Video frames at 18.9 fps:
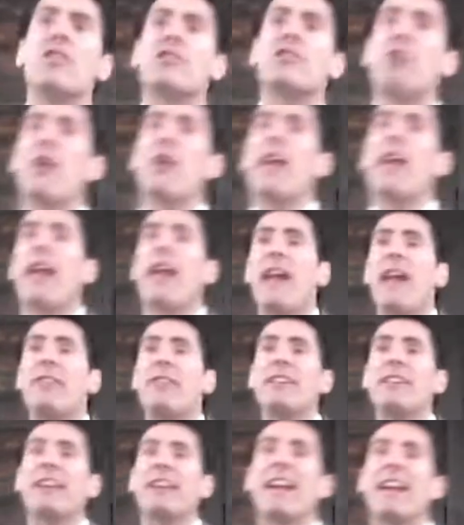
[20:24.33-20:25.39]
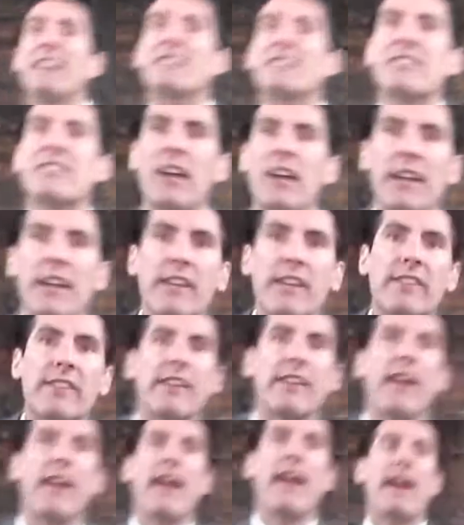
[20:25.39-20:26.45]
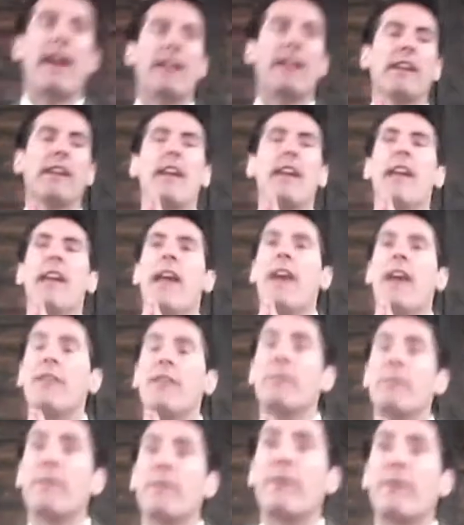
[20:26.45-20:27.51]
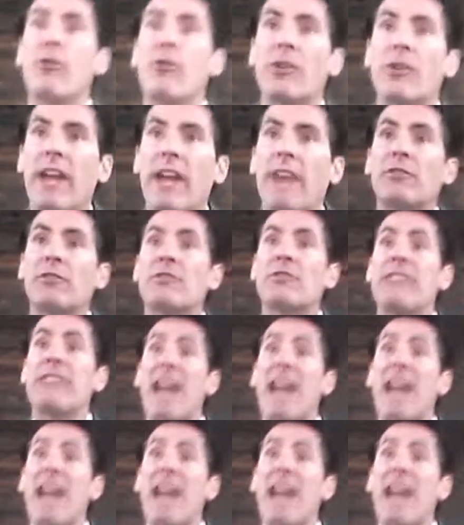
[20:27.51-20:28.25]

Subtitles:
So having case studies, Hallie, having before and afters.